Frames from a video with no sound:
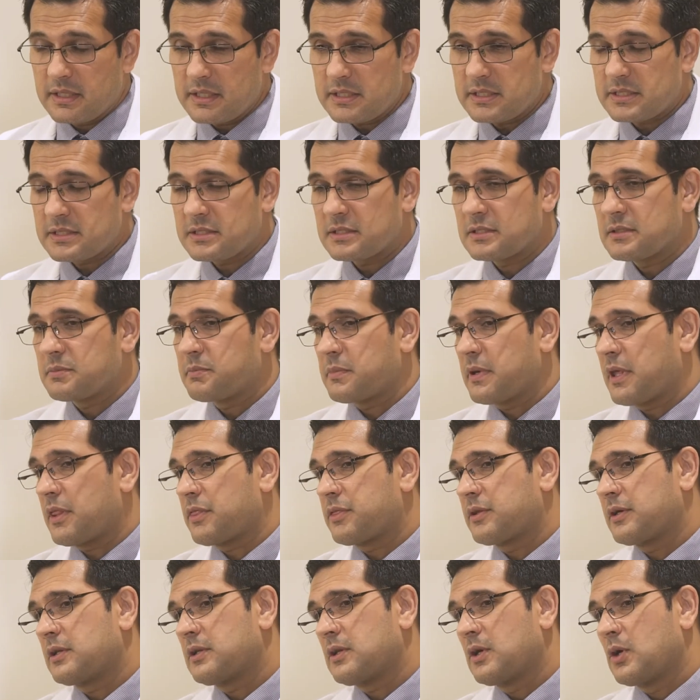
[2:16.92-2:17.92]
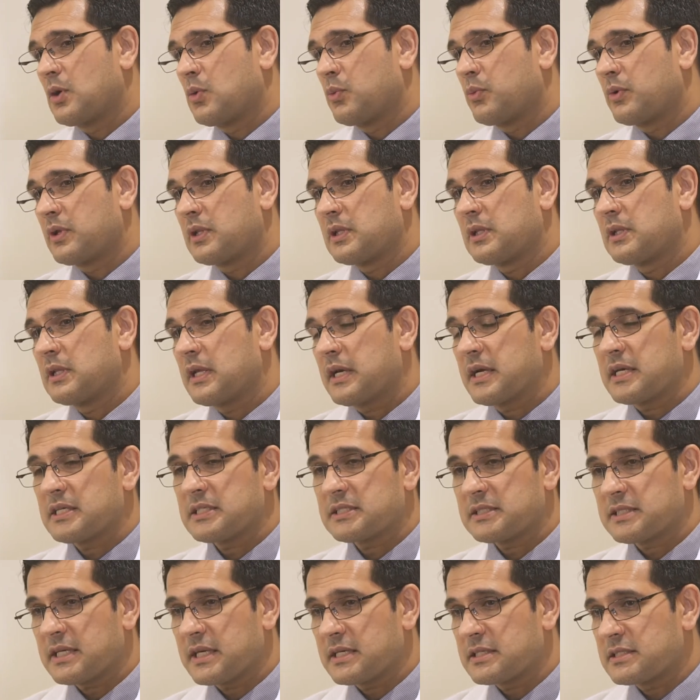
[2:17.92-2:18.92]
this method will
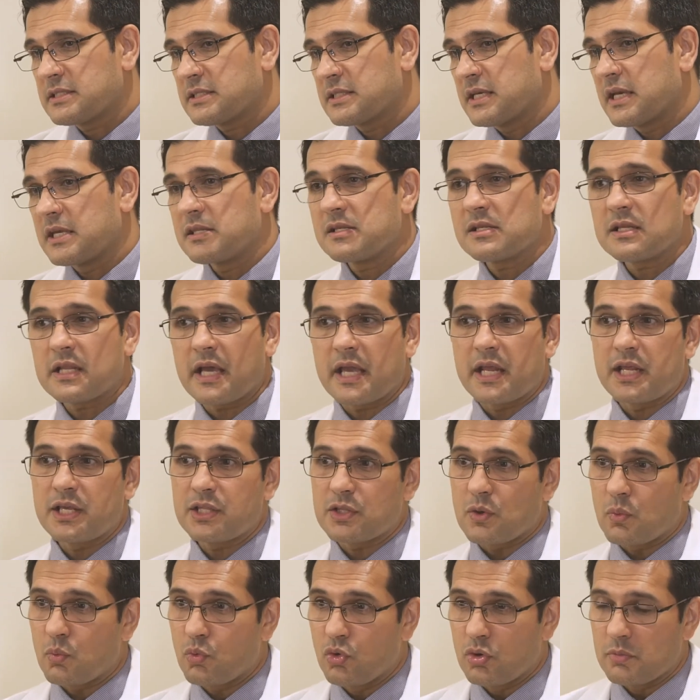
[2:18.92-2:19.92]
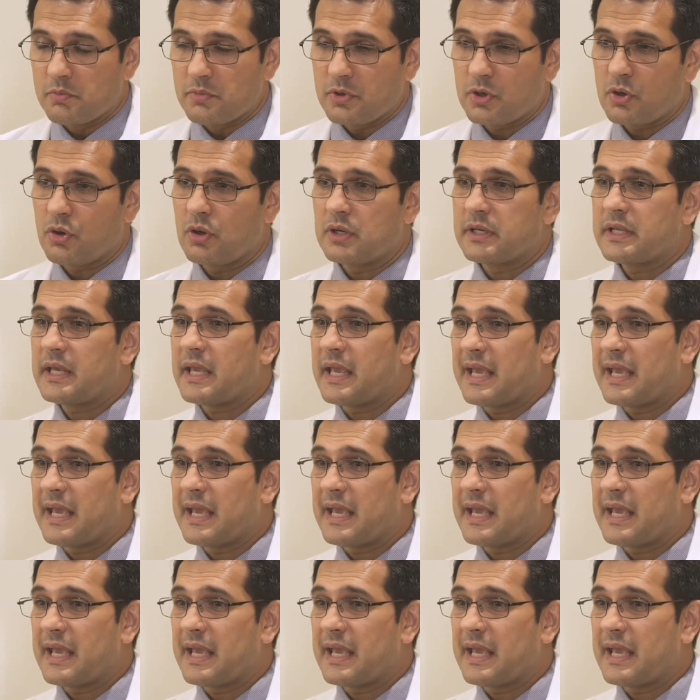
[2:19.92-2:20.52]
assess the inner lining of the womb, called the